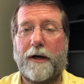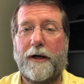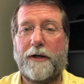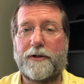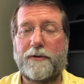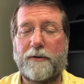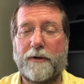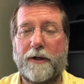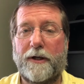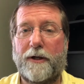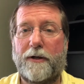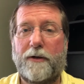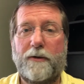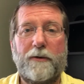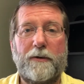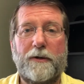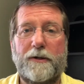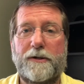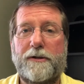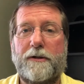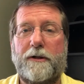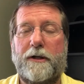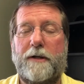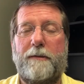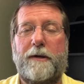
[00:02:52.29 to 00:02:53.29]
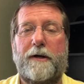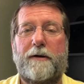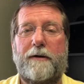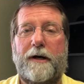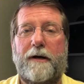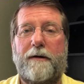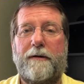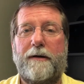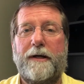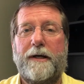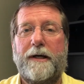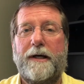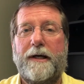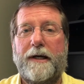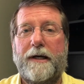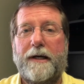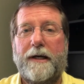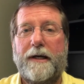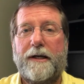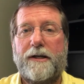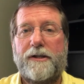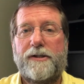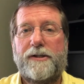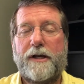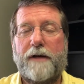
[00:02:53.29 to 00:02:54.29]
It's really cool. It's only been around
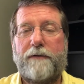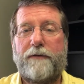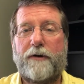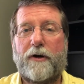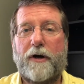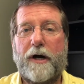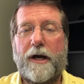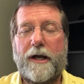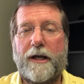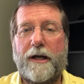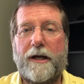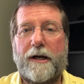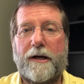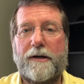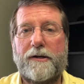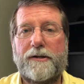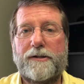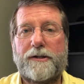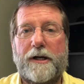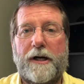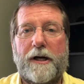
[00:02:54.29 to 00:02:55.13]
7 or 8 years,